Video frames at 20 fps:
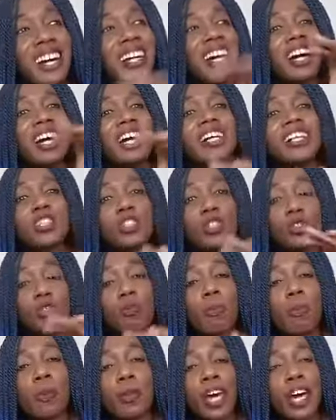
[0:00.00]
are
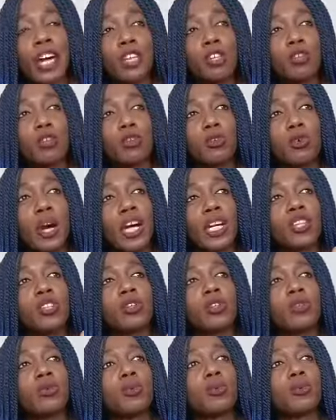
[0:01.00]
you play, are you are
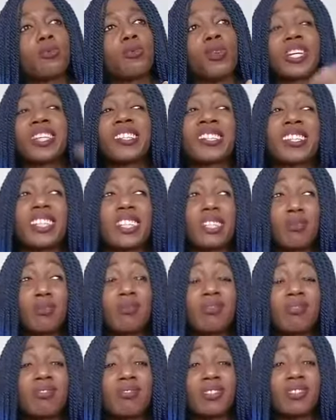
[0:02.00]
you
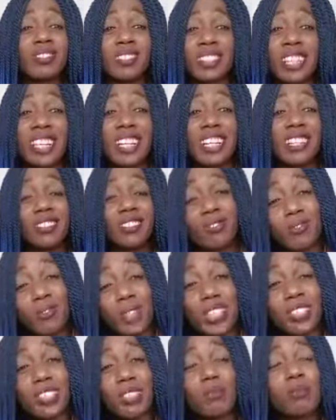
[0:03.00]
victim? Yeah,
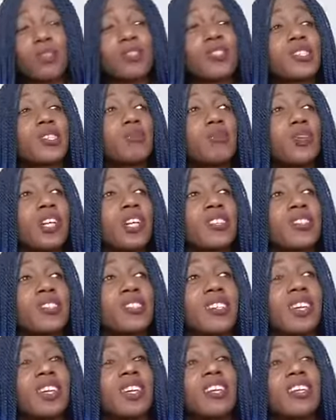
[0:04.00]
victim in some
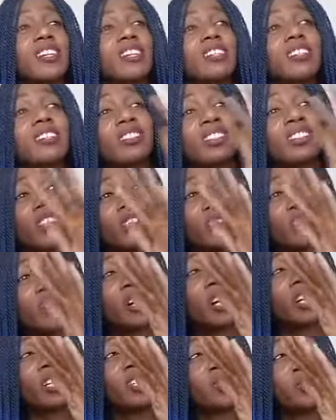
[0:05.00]
ways,
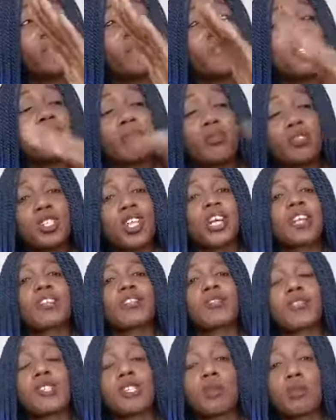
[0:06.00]
or are you
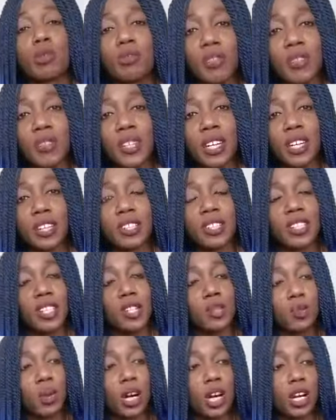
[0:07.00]
subject to some of these
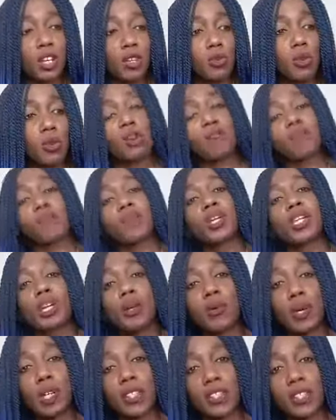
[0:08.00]
ideas where you are not
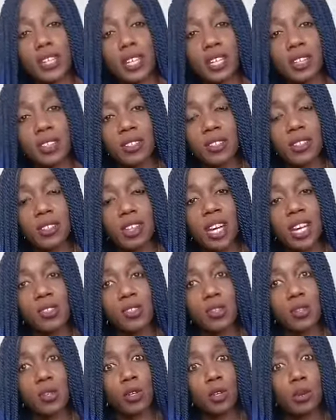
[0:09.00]
feeling wanted?
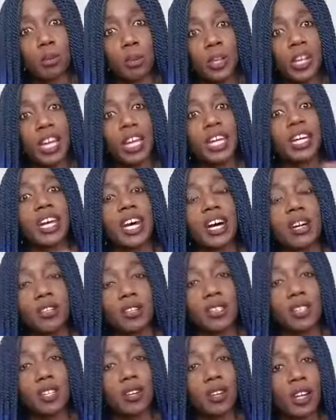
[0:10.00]
and so you're playing it
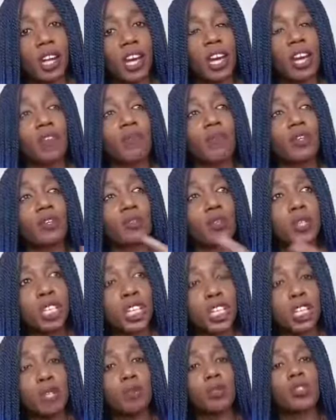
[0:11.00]
out in your life and you
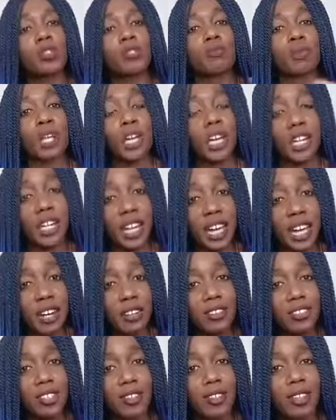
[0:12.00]
keep playing it
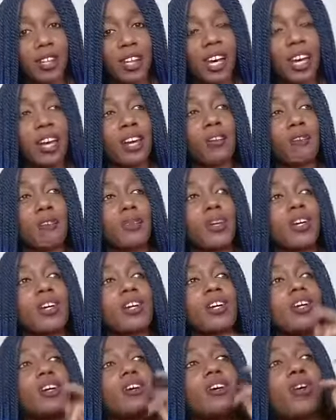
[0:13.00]
out in your life
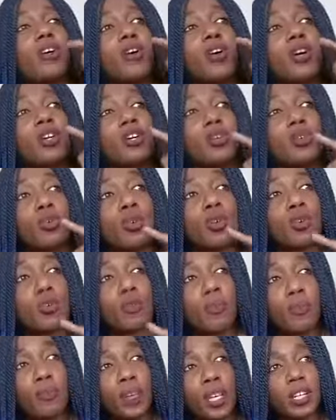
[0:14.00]
or you
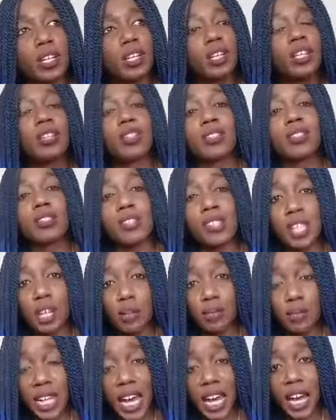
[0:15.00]
you feel
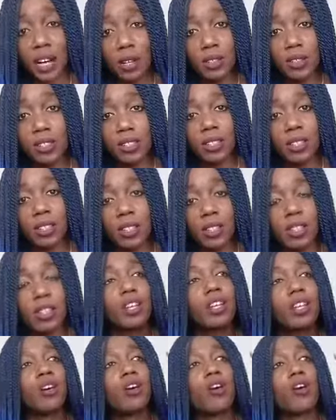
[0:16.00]
self-doubt
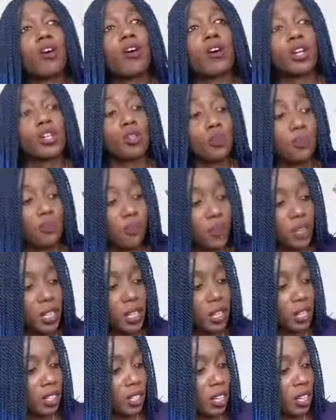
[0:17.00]
or you
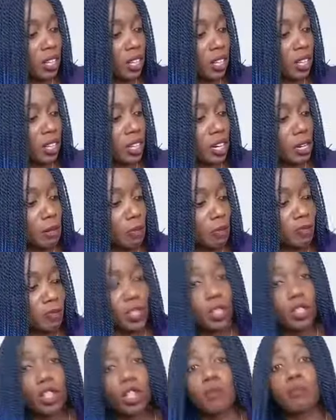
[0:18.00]
feel um,
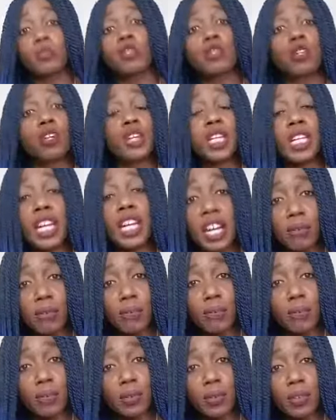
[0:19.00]
not you're not
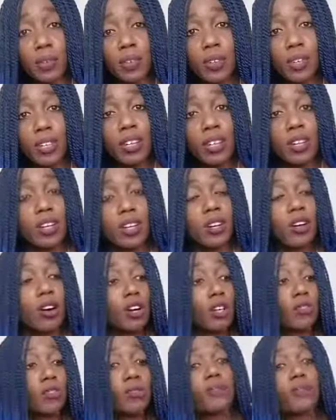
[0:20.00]
enough
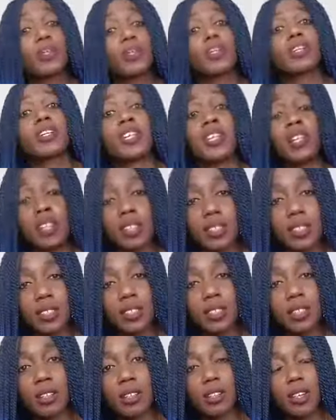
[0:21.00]
or you feel
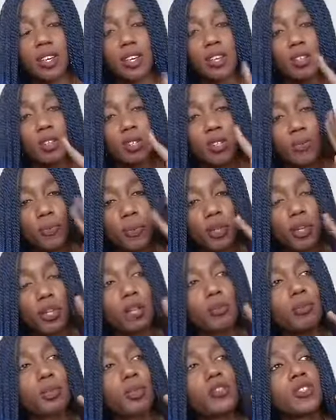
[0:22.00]
guilt those four
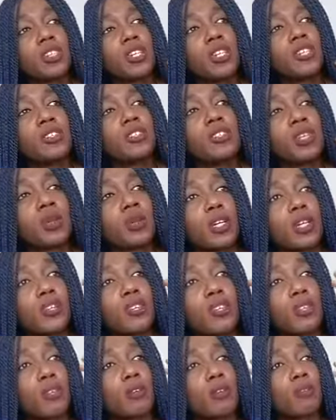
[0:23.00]
emotions i want you
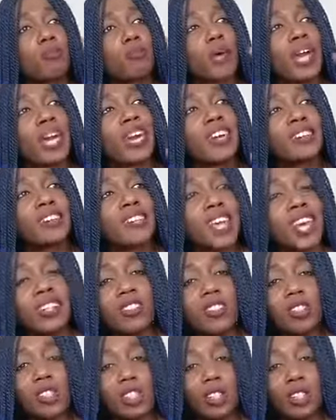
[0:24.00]
to pay
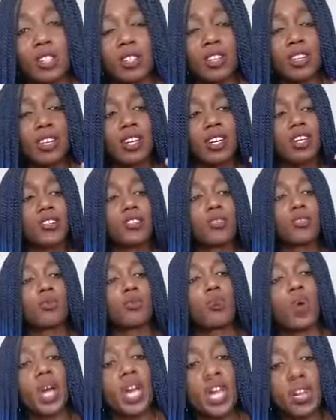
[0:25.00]
attention to the
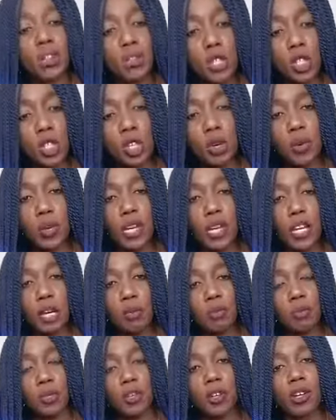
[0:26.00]
way you're showing
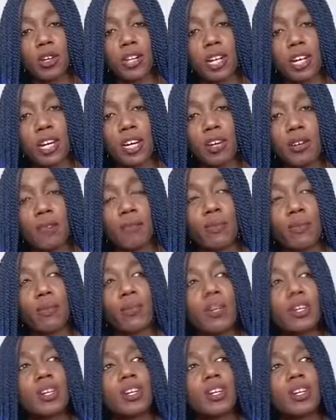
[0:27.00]
up in your life